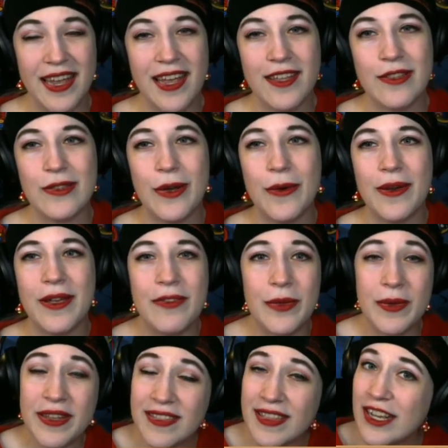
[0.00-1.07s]
So if you
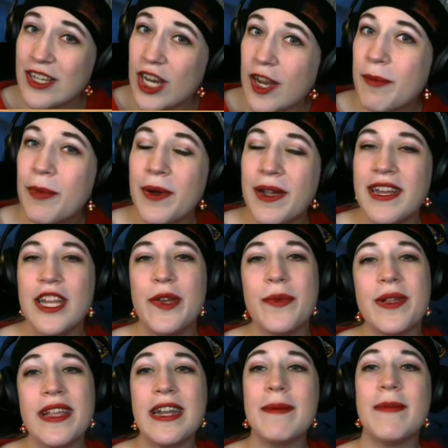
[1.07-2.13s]
get that checkpoint, you will
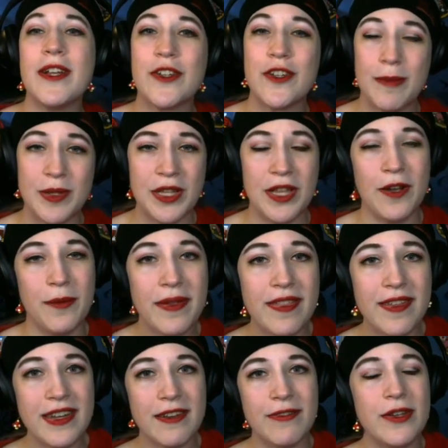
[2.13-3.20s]
get a mushroom along with
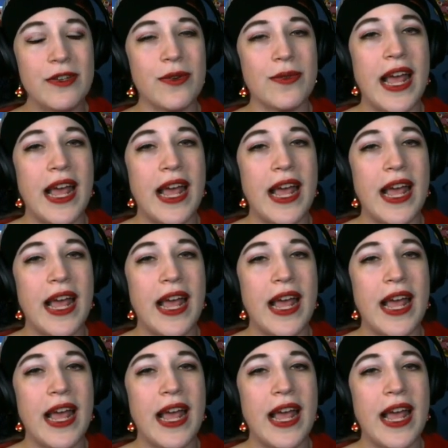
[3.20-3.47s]
it if you don't